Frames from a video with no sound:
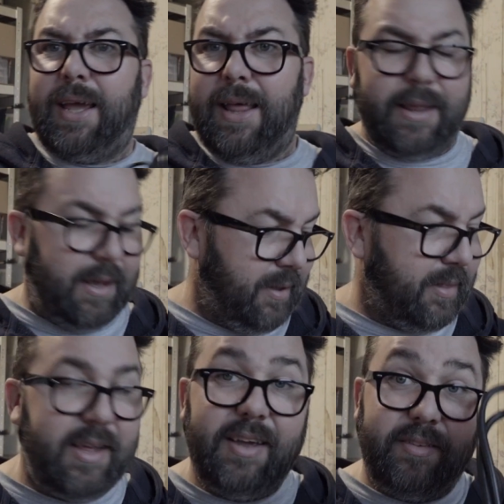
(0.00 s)
to get
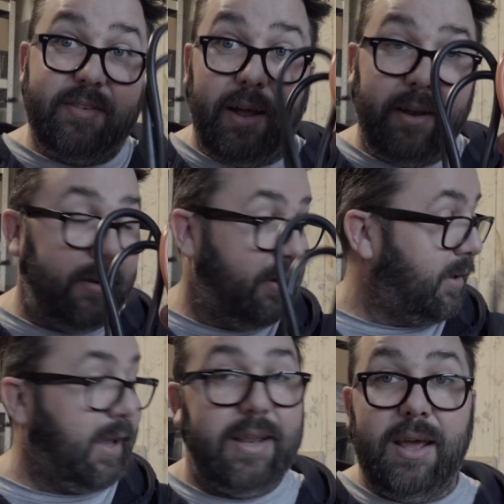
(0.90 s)
these done,
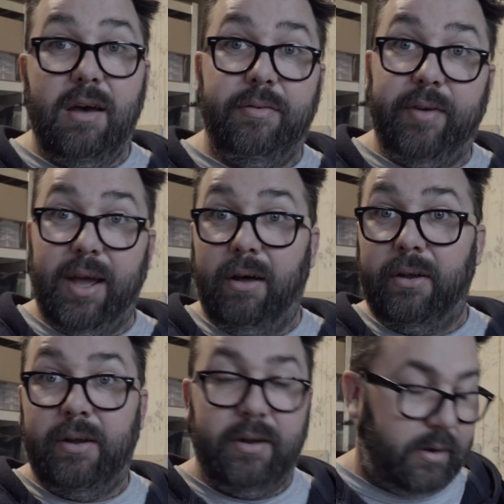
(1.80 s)
get the earthing on,
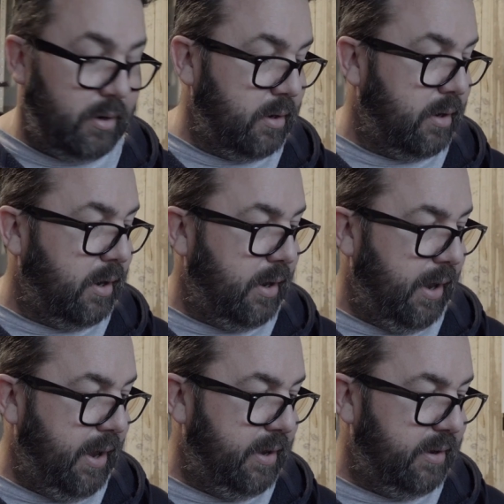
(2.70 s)

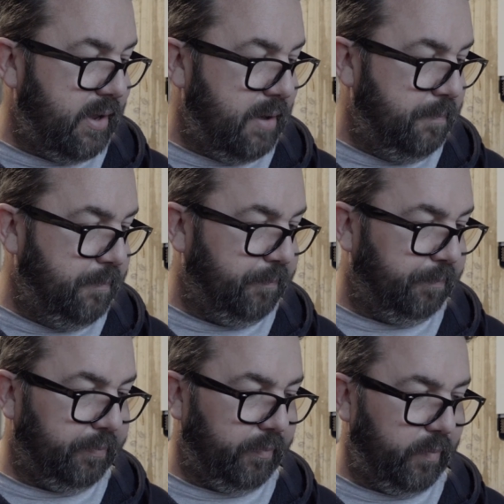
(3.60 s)
and
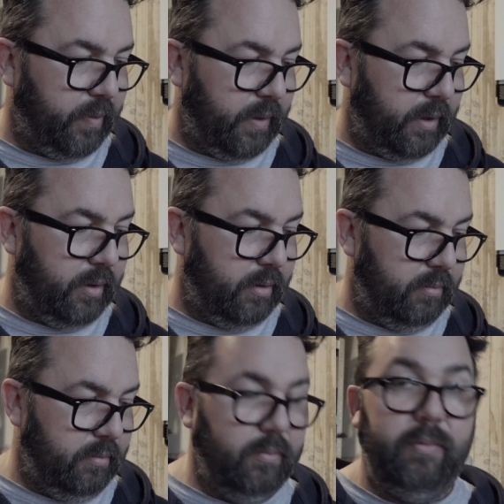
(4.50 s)

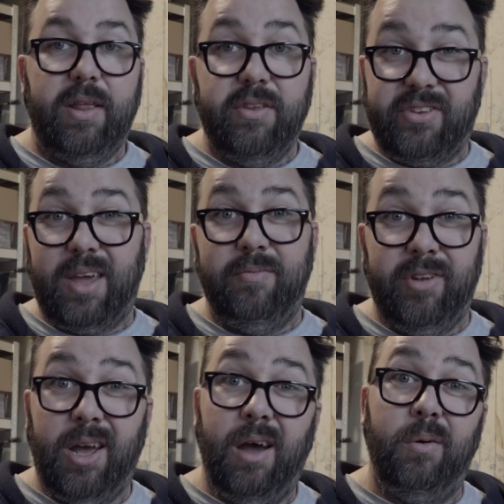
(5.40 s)
in the same
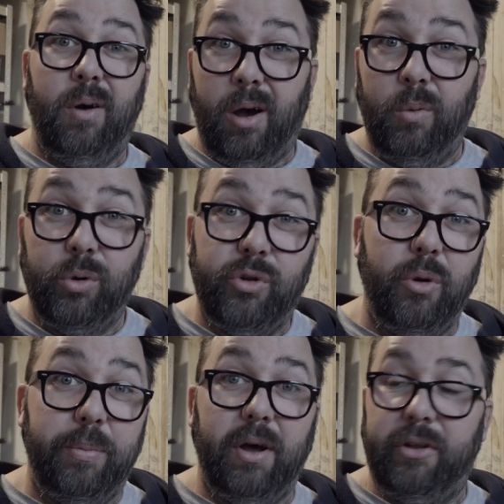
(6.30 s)
video I will do
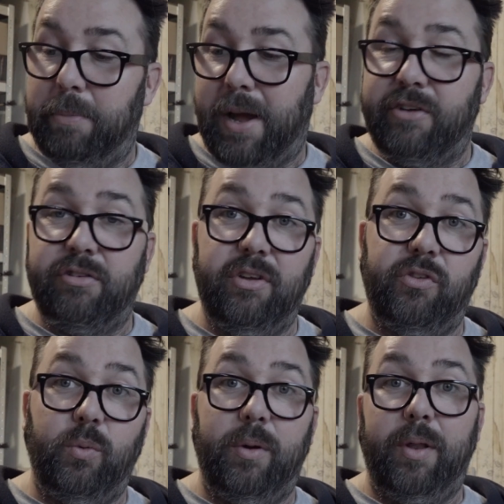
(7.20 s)
a bit on the
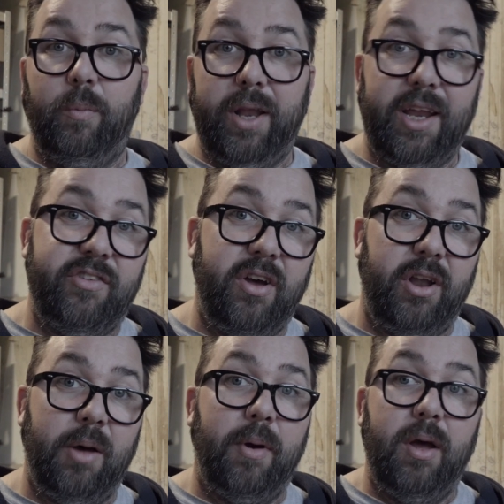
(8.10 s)
batteries when they
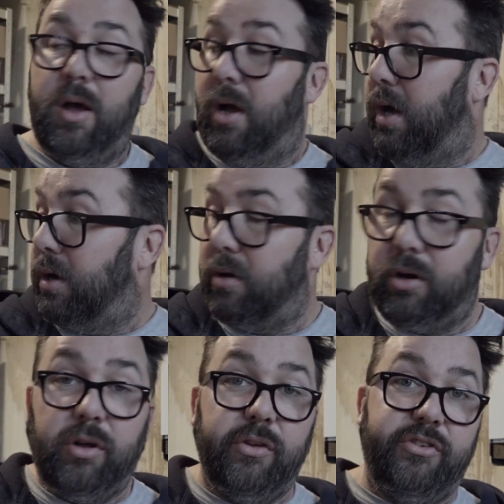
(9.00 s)
turn up. I've
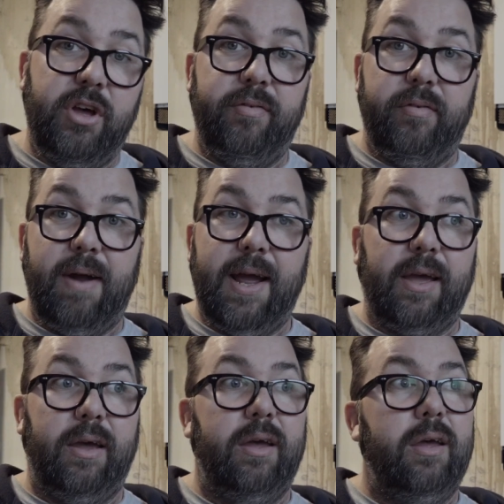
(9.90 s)
got the server
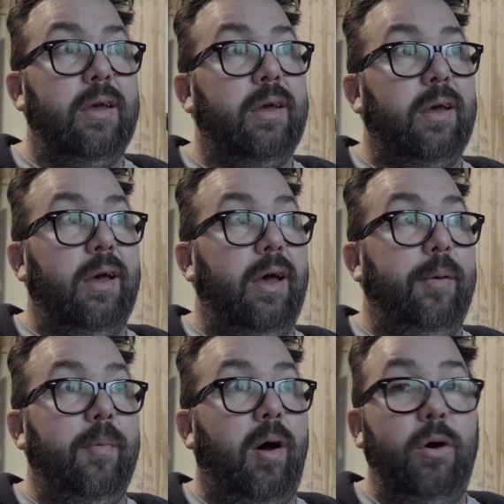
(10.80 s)
rack. I